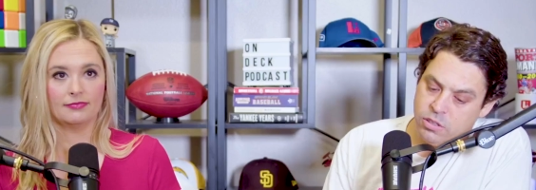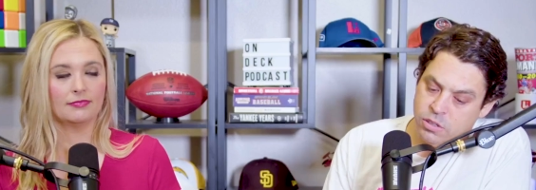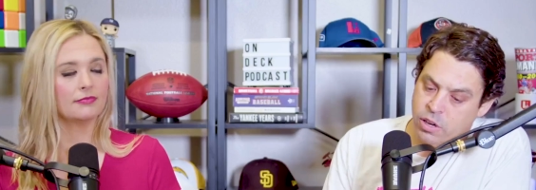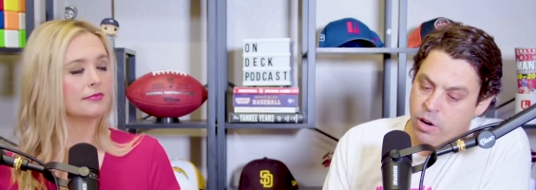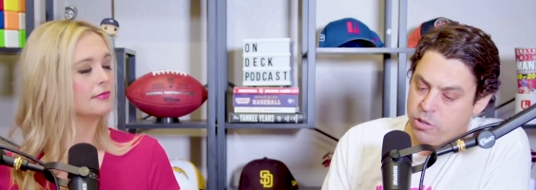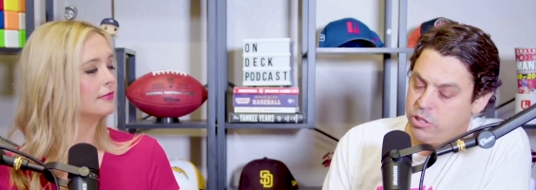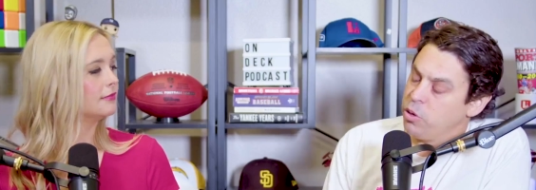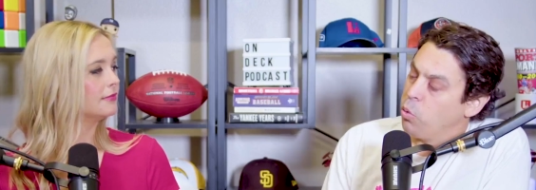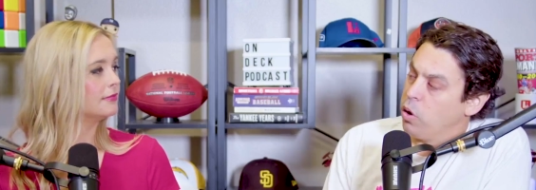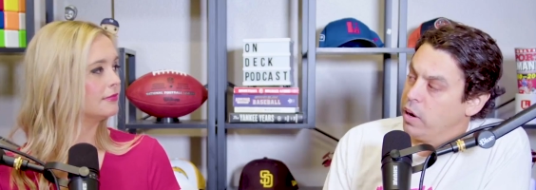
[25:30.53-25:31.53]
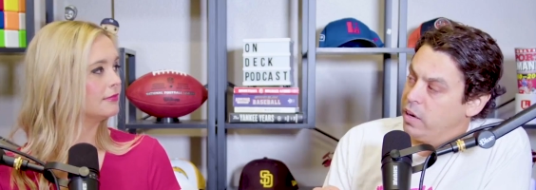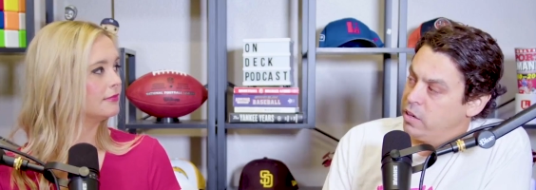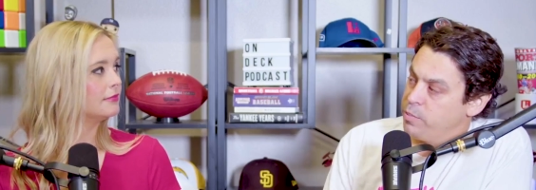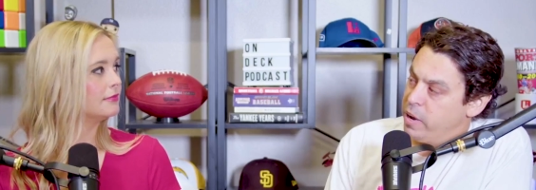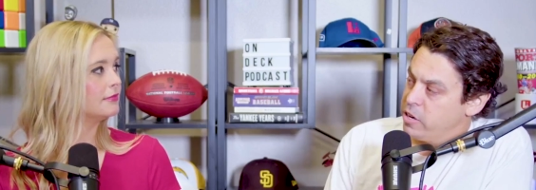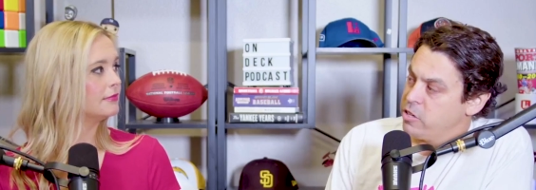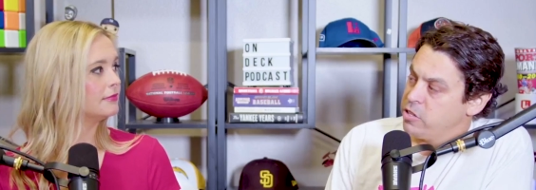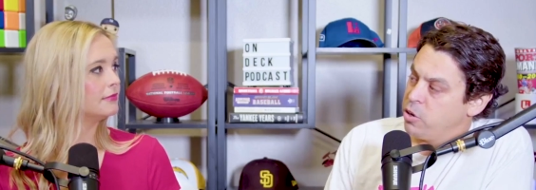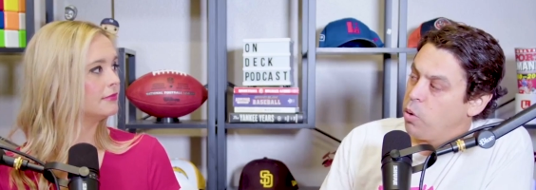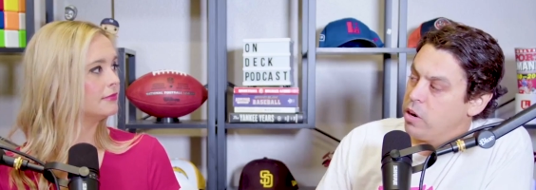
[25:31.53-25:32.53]
Speaker 1: you know, just a warning to make sh-
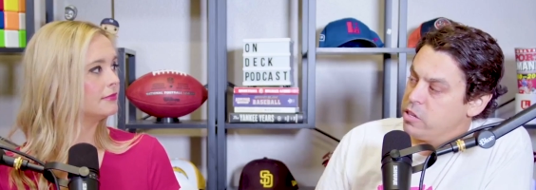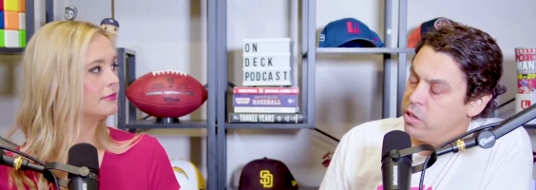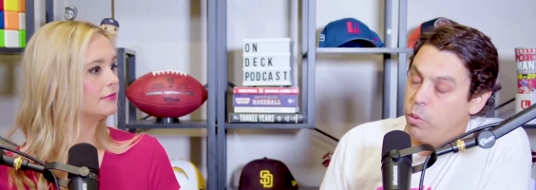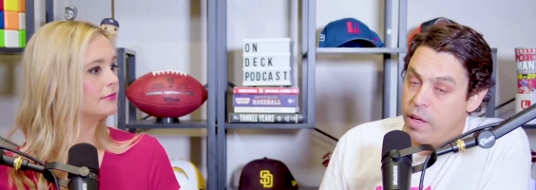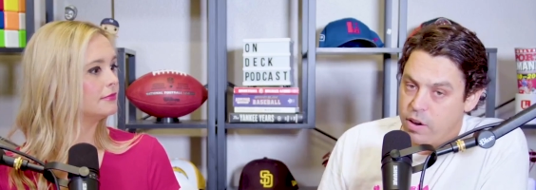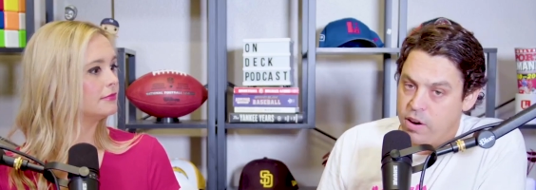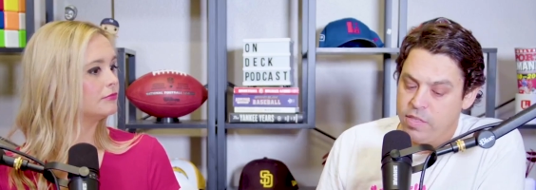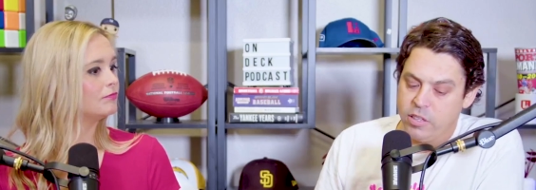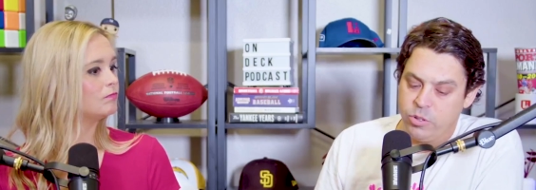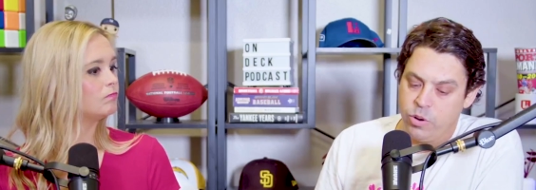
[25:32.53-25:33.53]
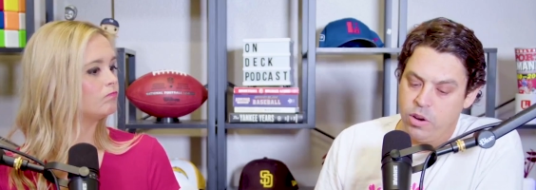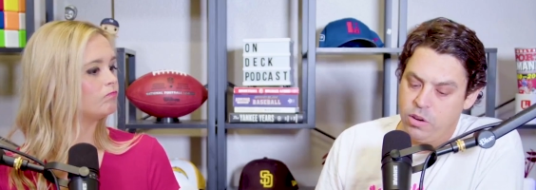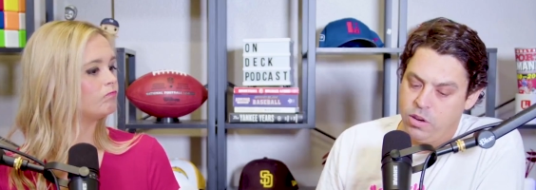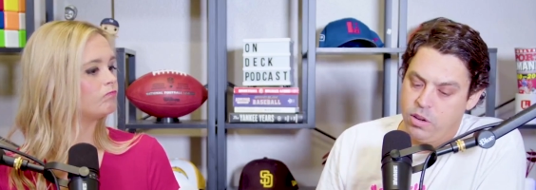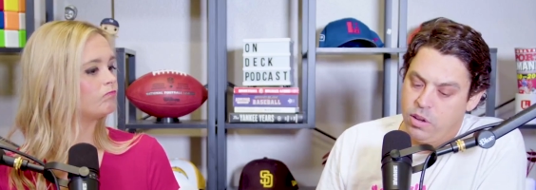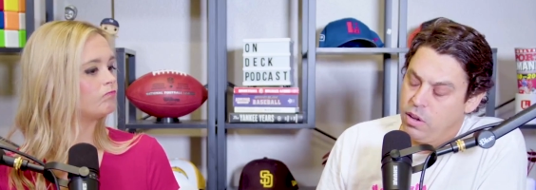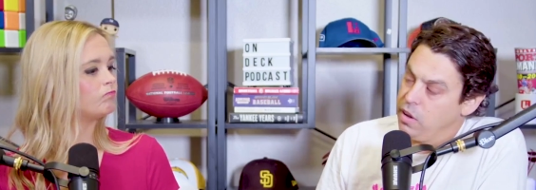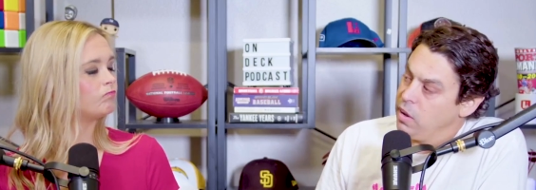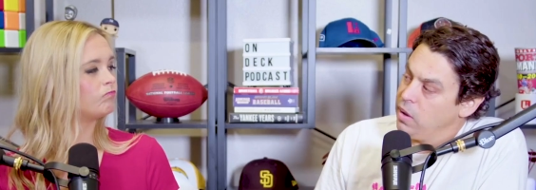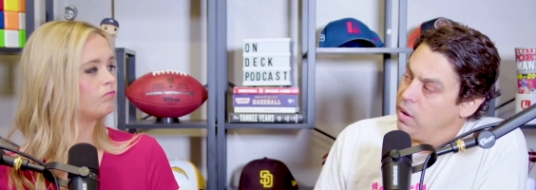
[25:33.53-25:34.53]
to watch the weather on this one.
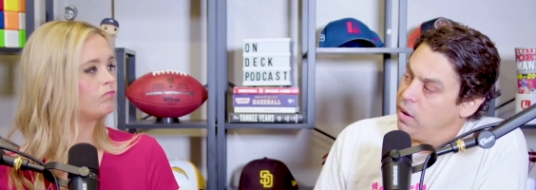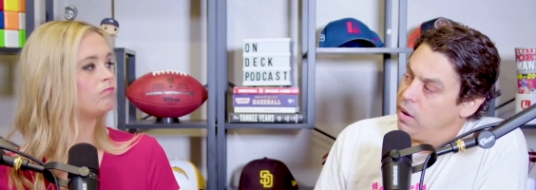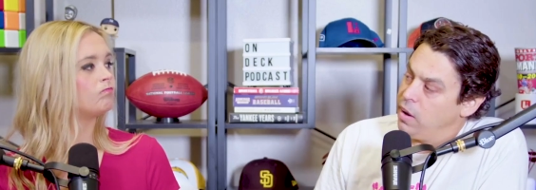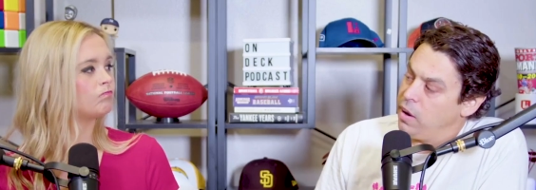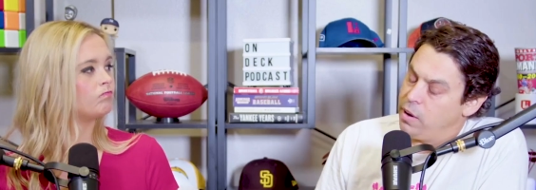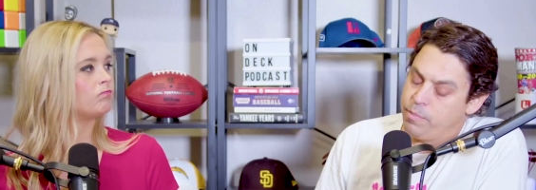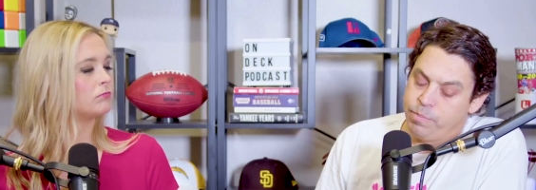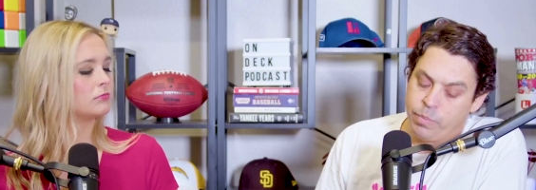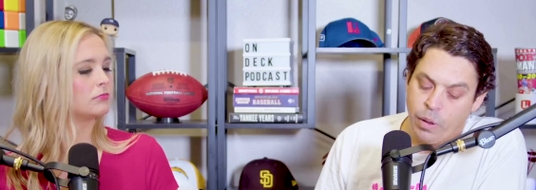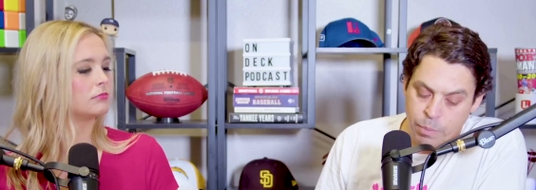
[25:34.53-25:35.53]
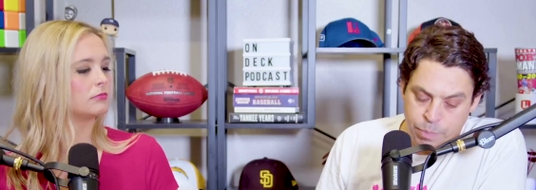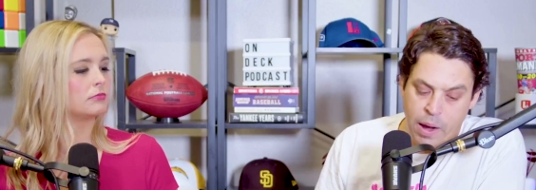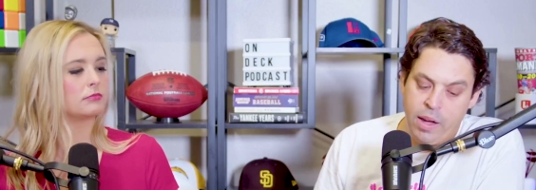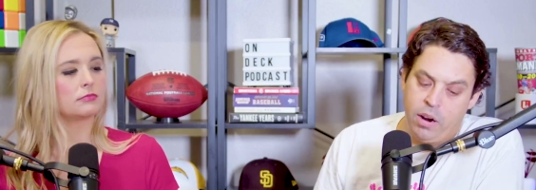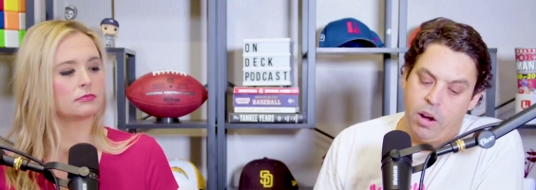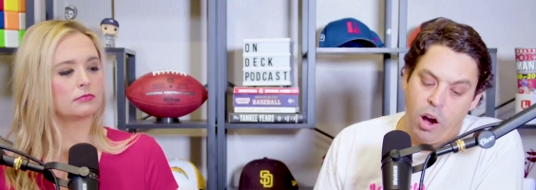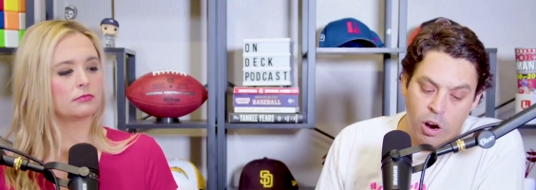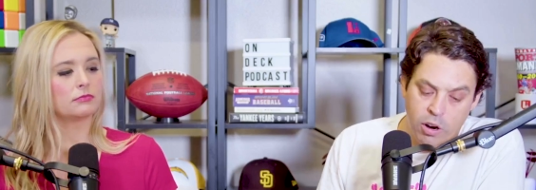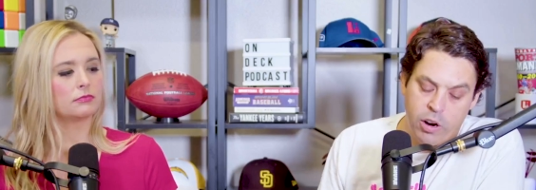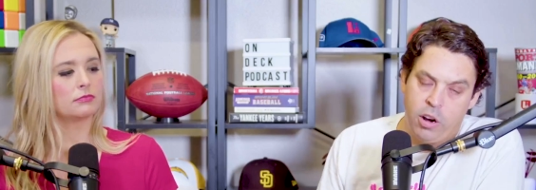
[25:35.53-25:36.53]
Um, but
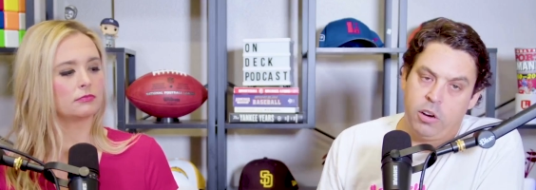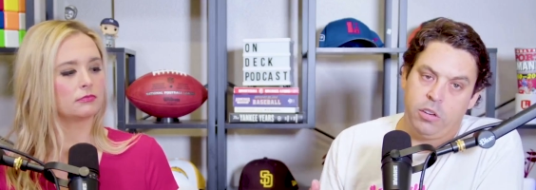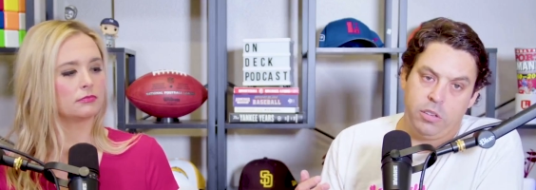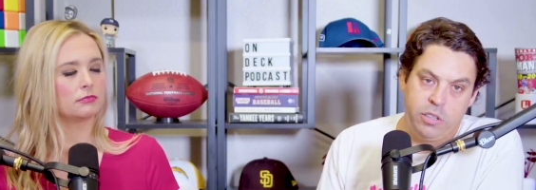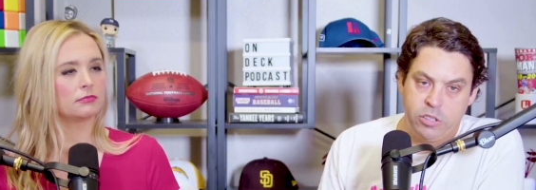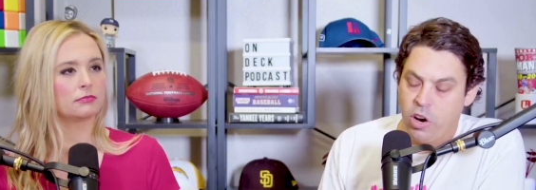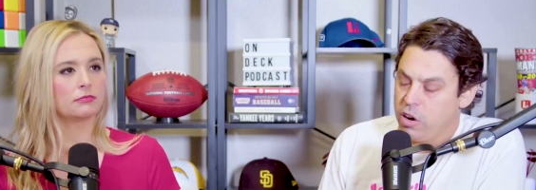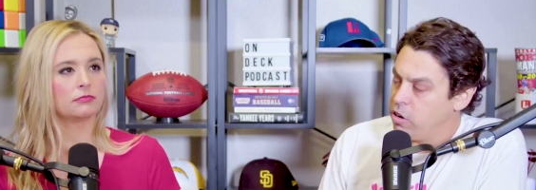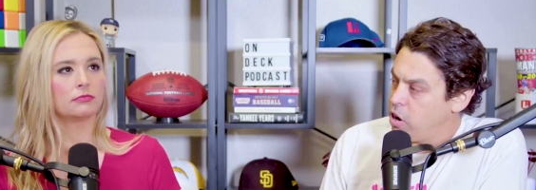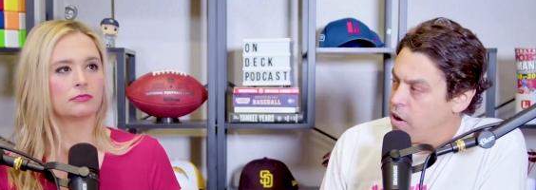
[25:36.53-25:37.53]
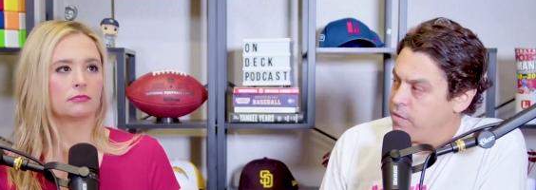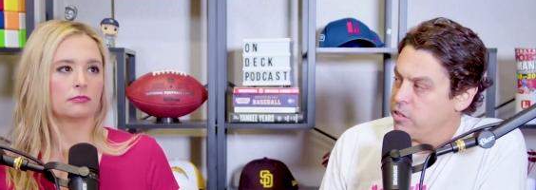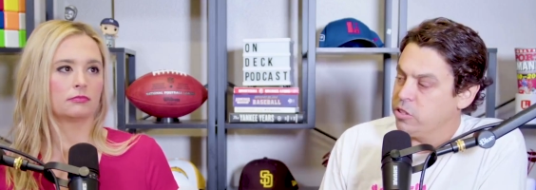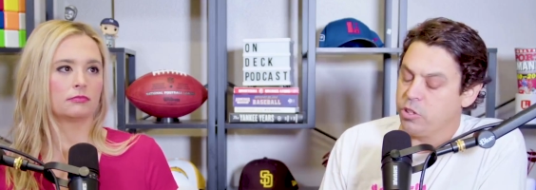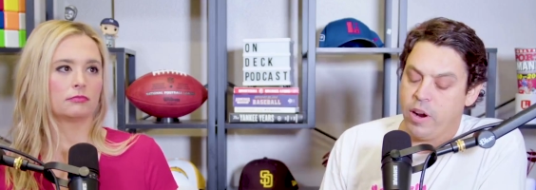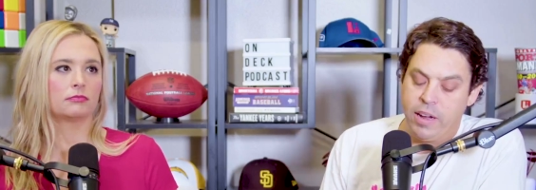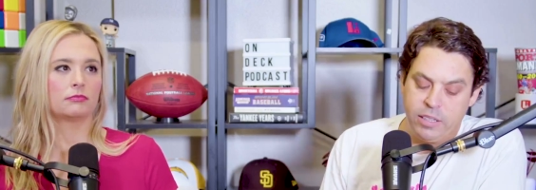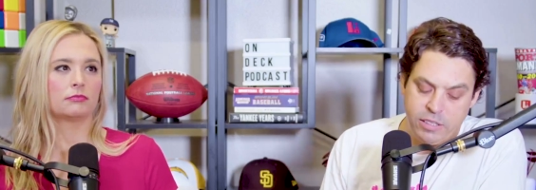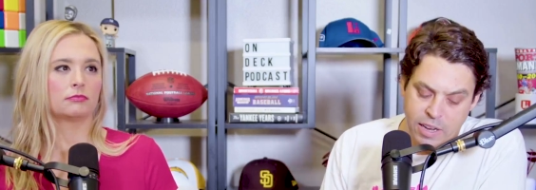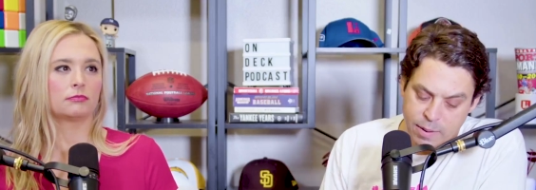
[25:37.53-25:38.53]
all in all, this Cardinal offense is
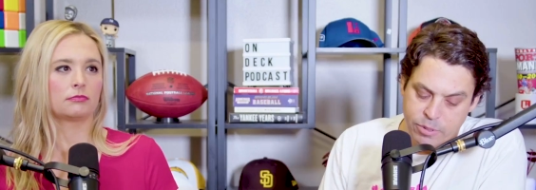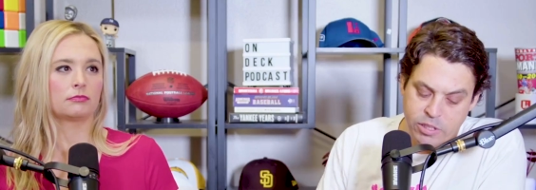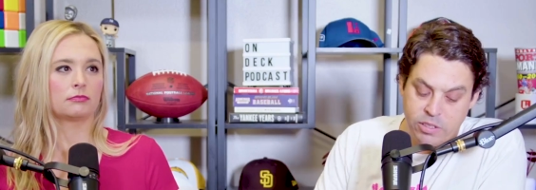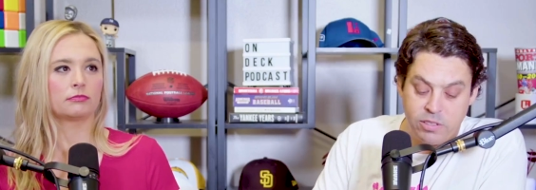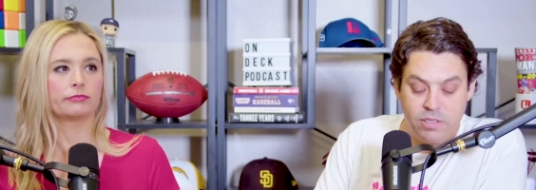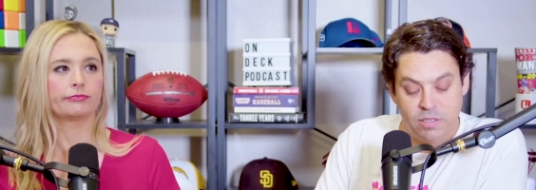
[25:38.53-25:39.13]
great. Sampson's